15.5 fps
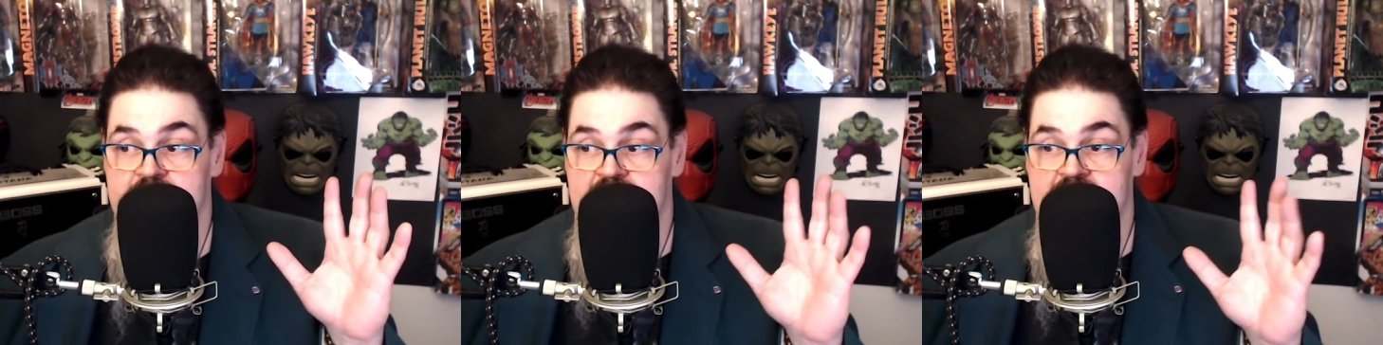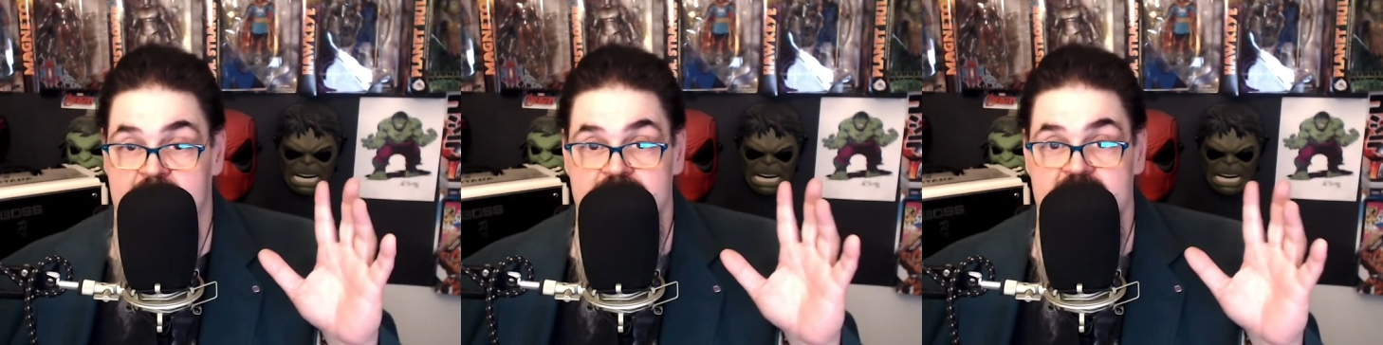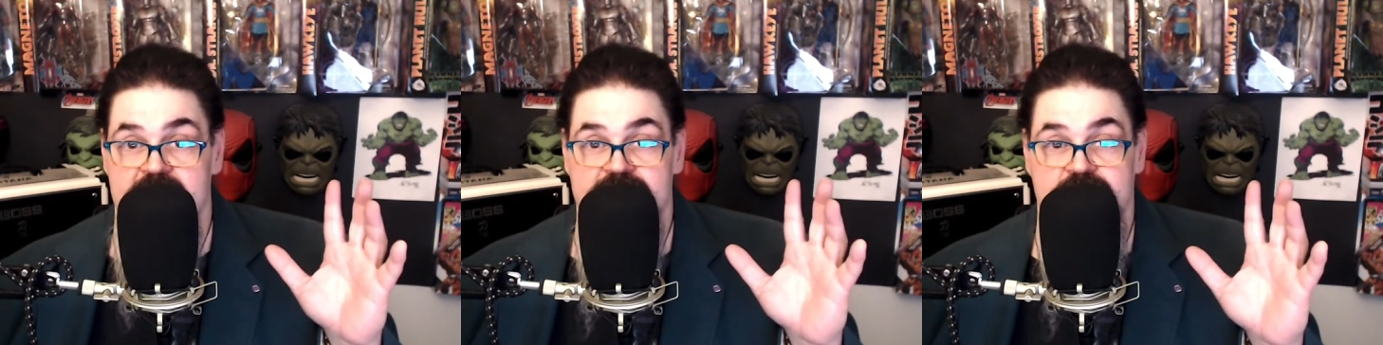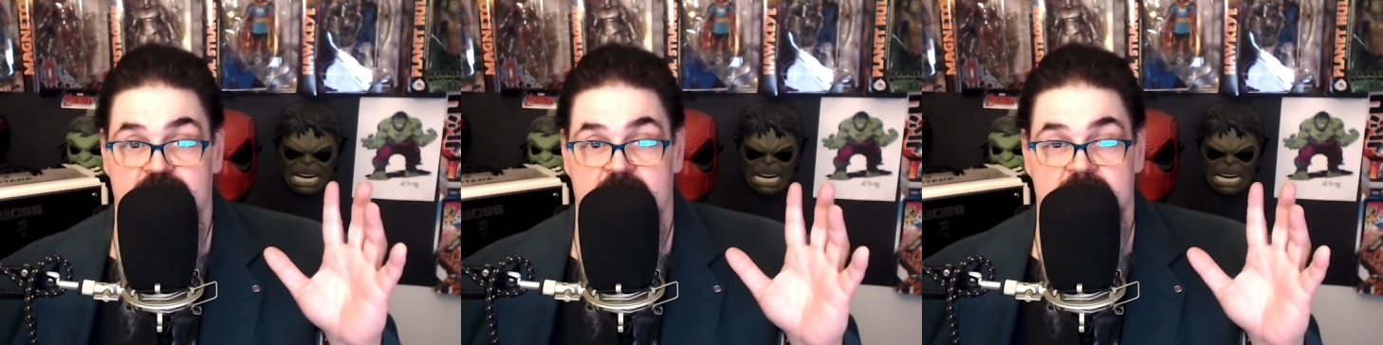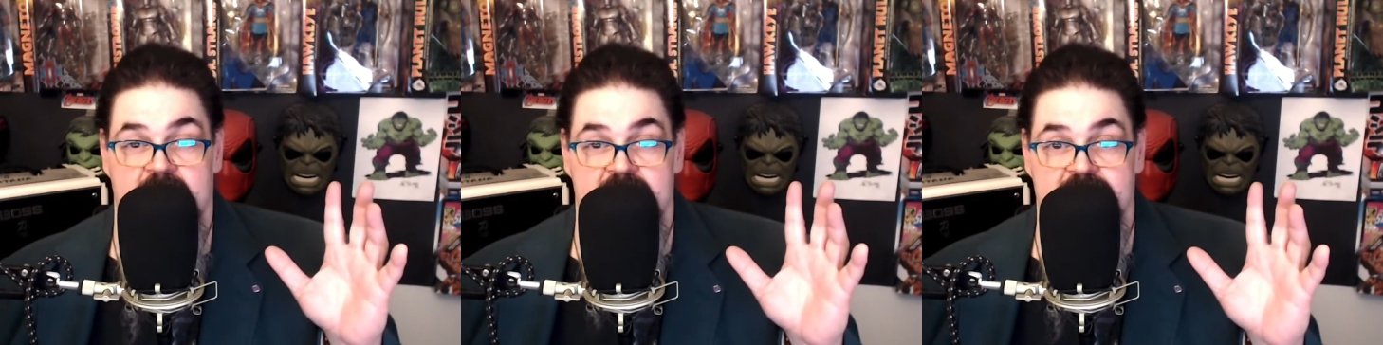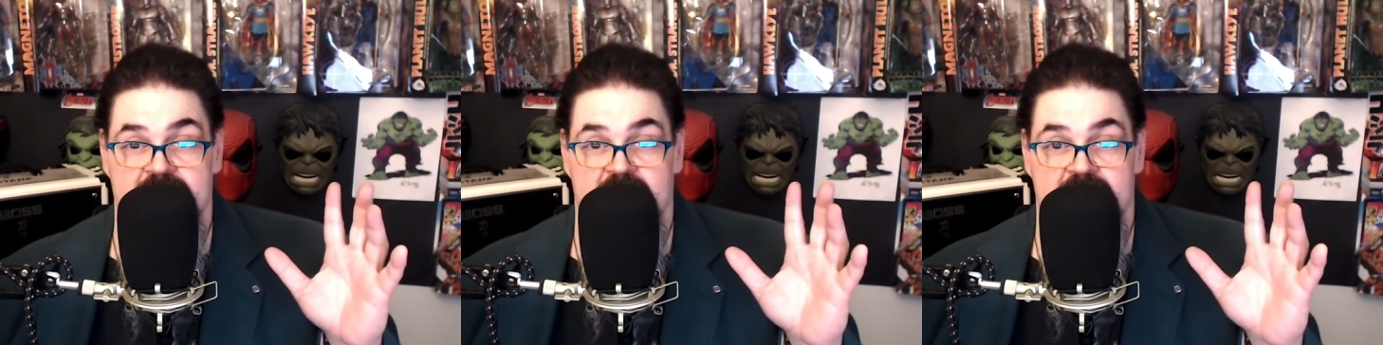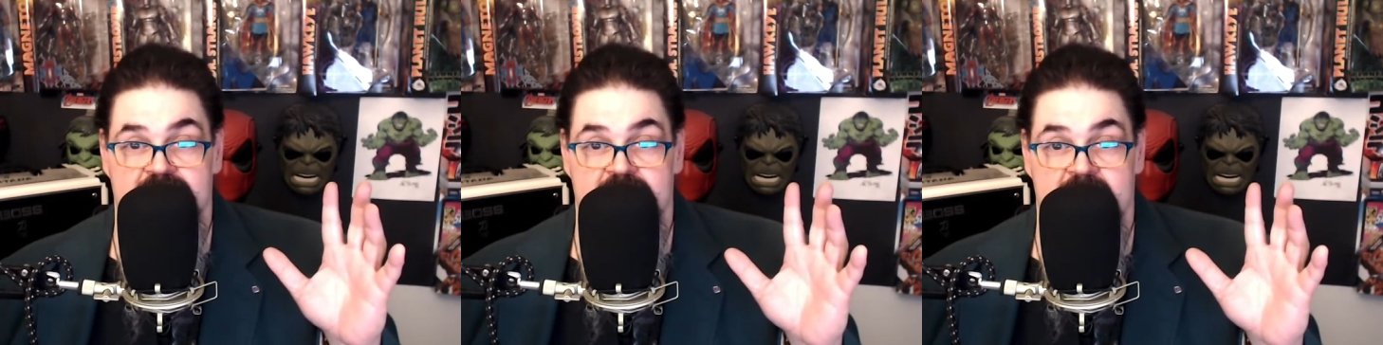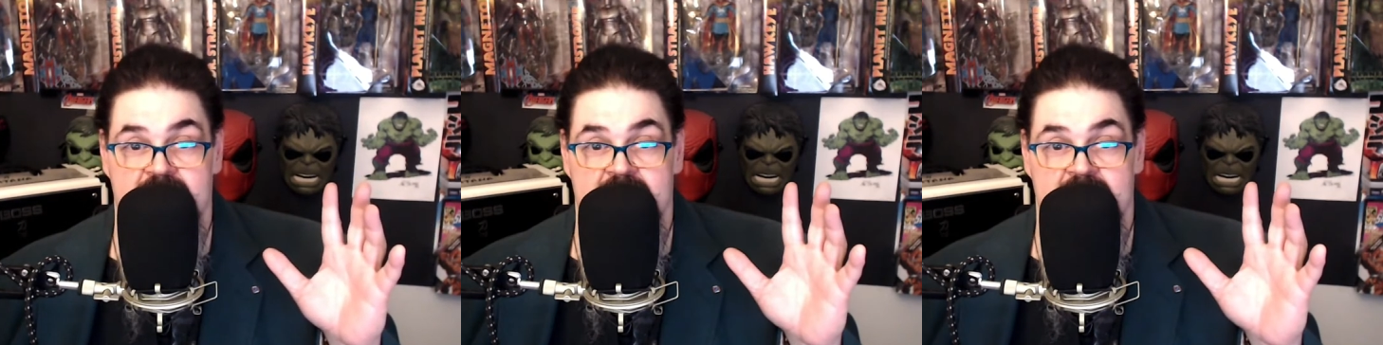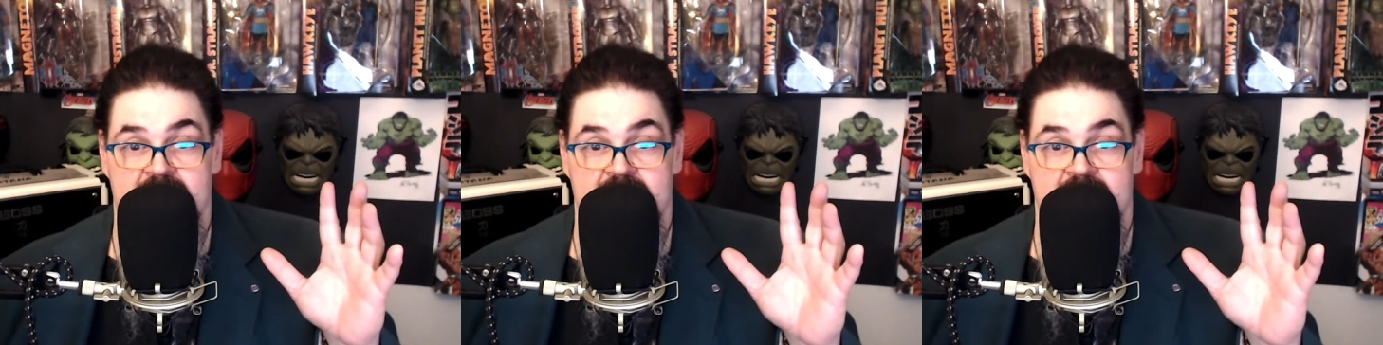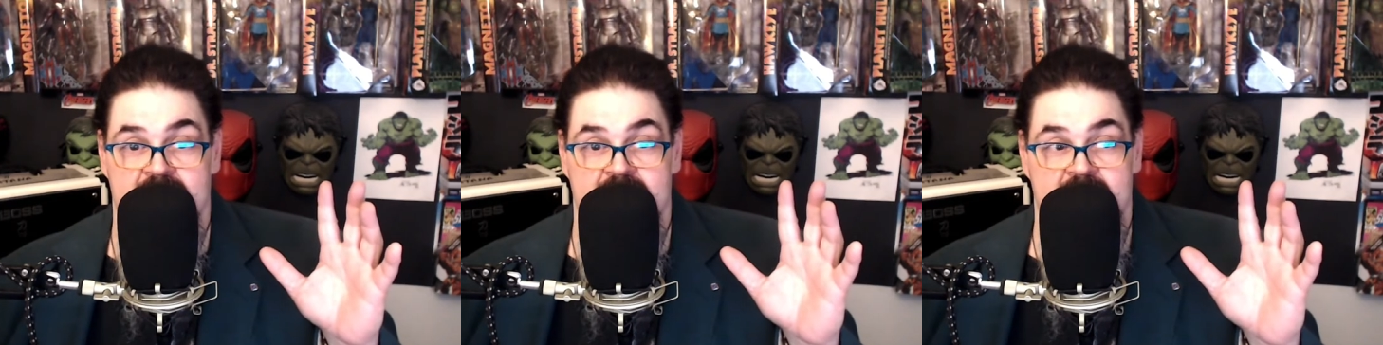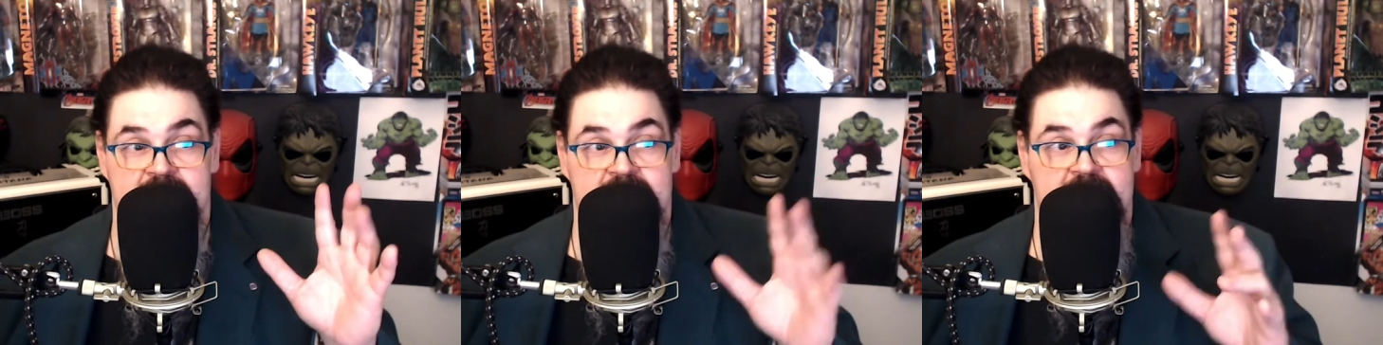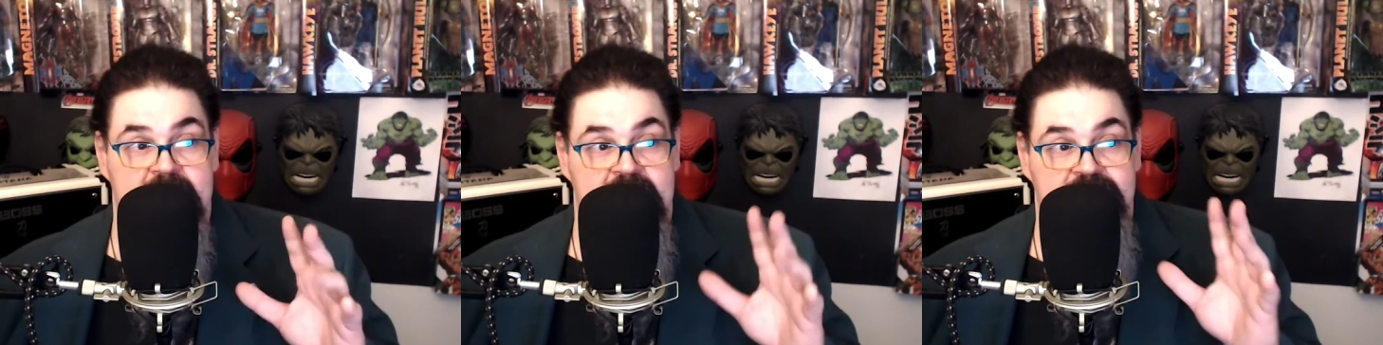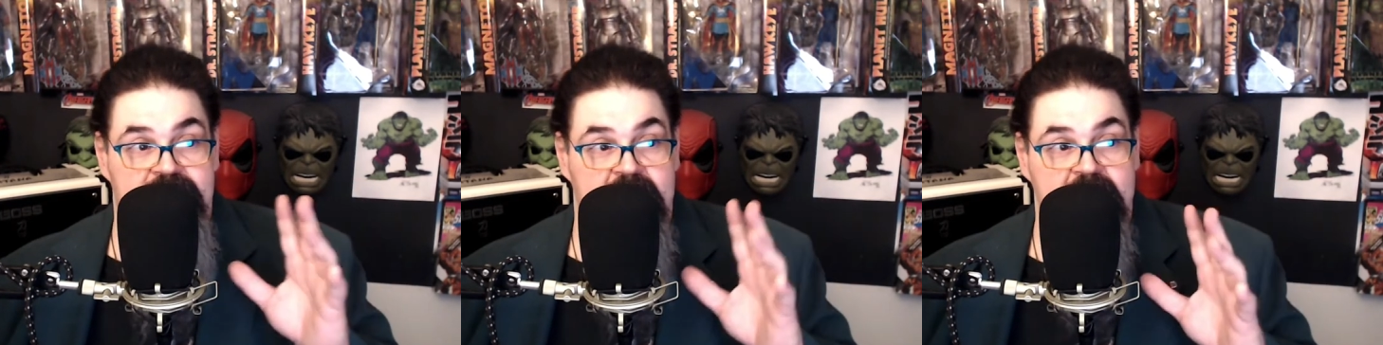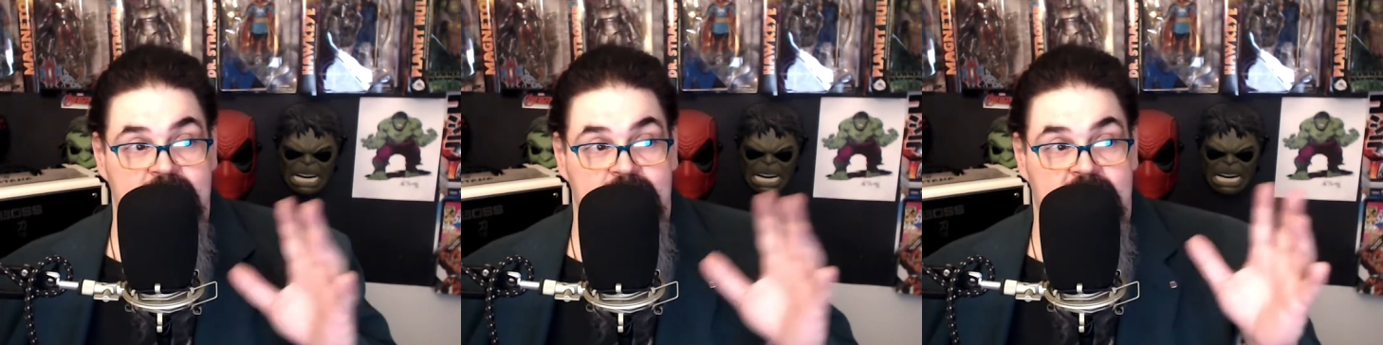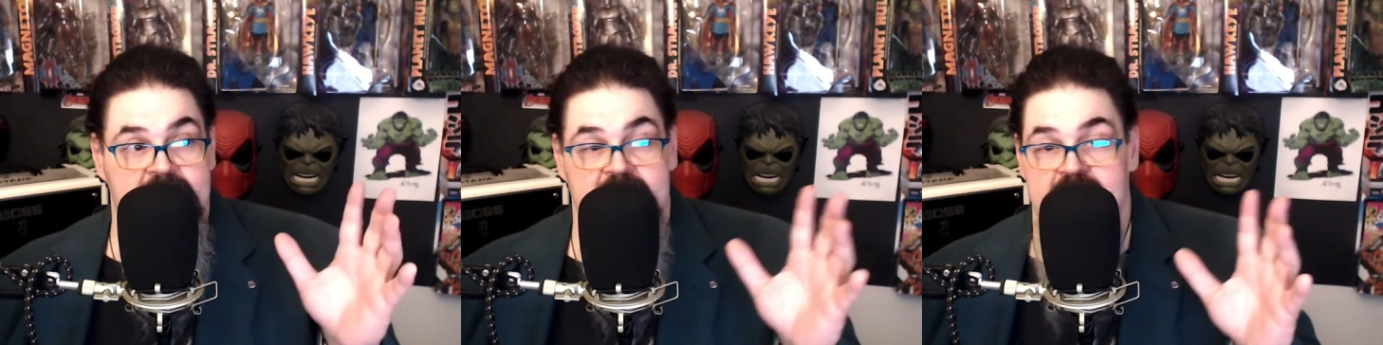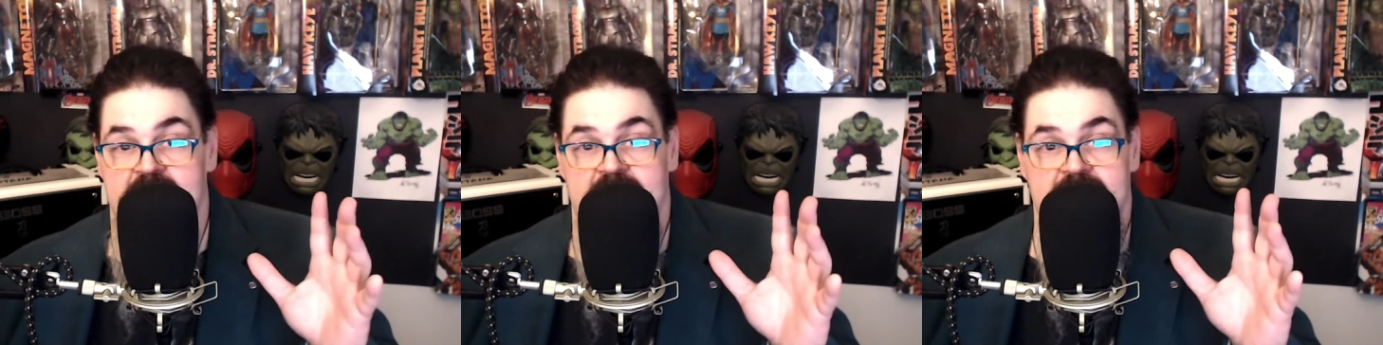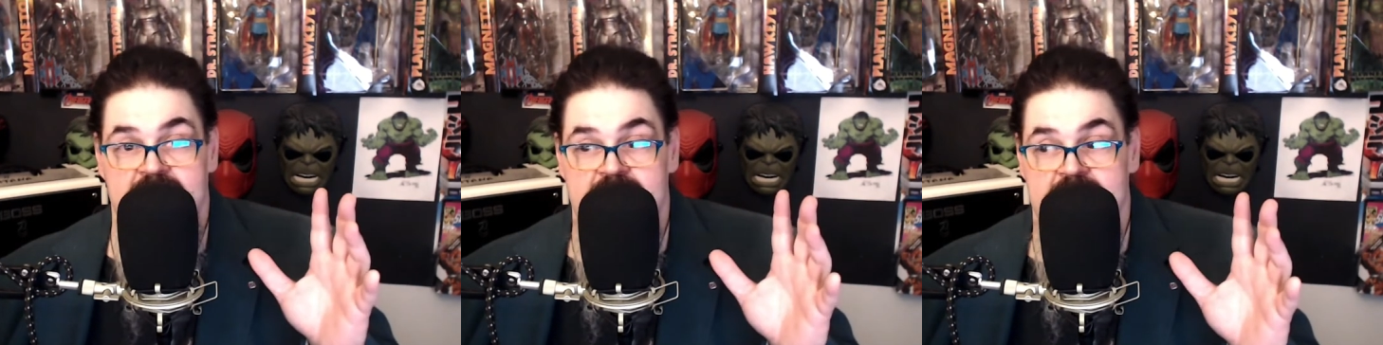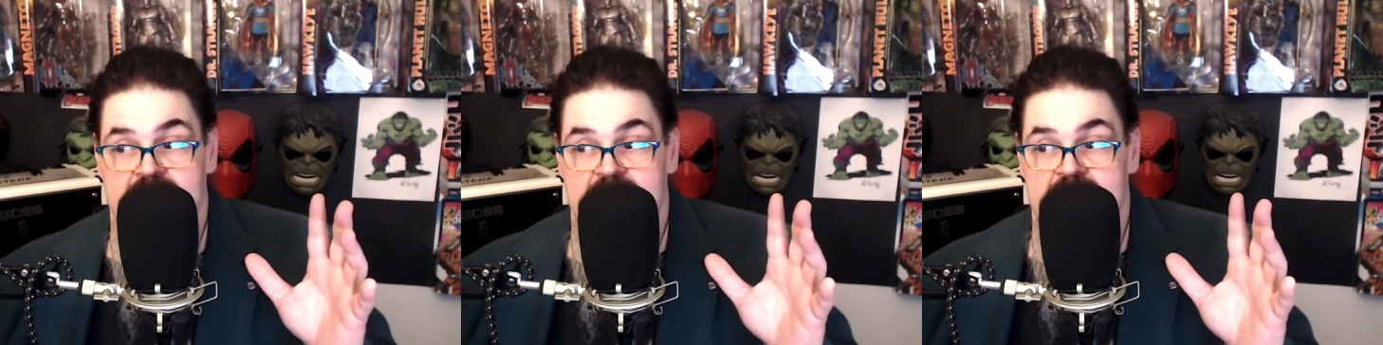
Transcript: and I'm going to enjoy myself. But if anyone here